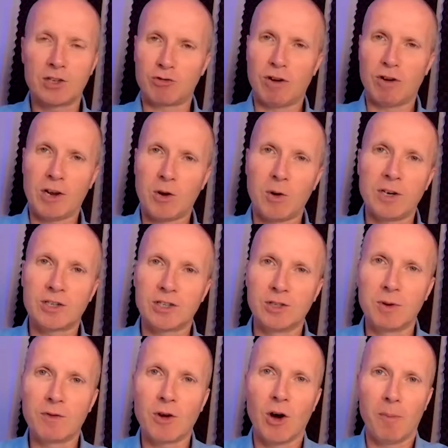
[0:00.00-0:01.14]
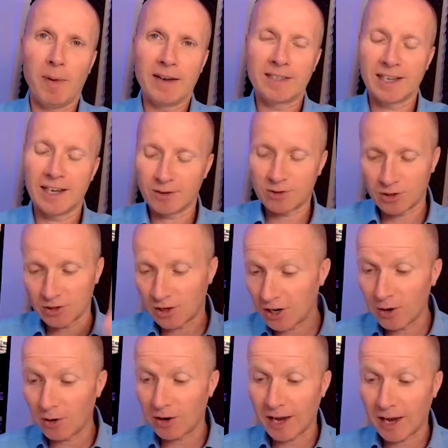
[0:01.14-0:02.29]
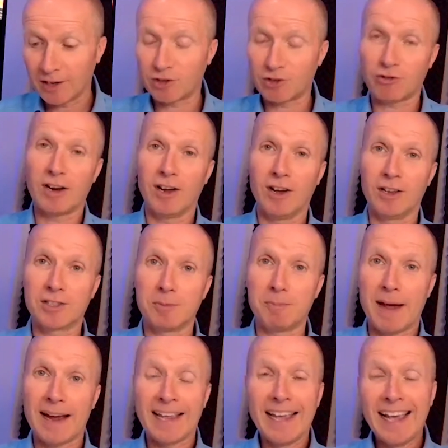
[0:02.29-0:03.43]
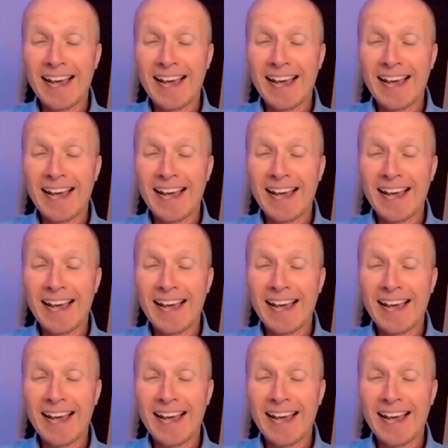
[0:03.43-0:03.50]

straight questions we've got about sales, because I know I'll get a straight answer back.